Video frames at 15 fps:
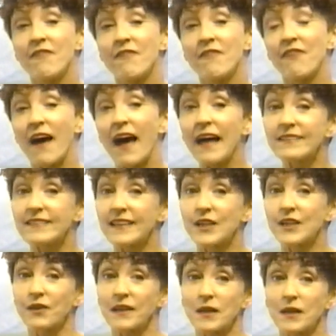Fats
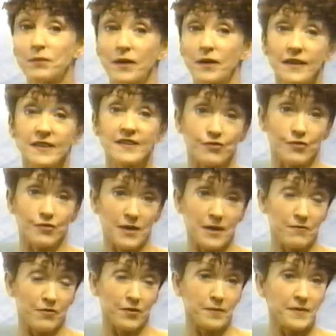entering the
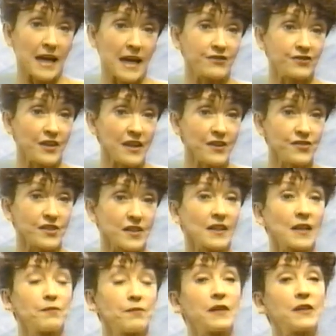bloodstream from digestion
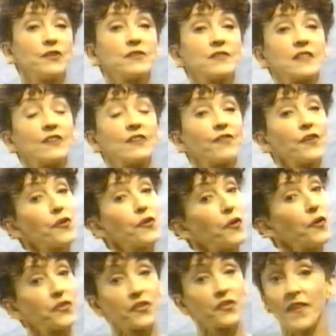can be used as
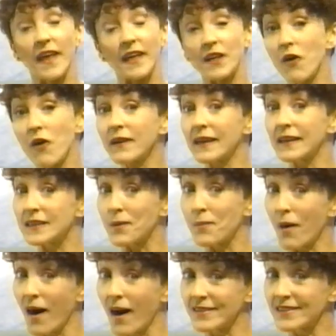fuel so they don't get
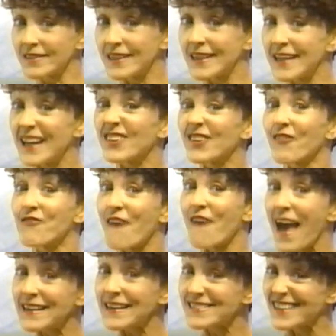deposited in your
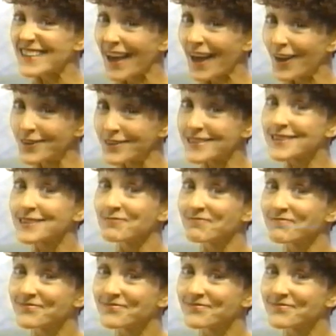fat cells.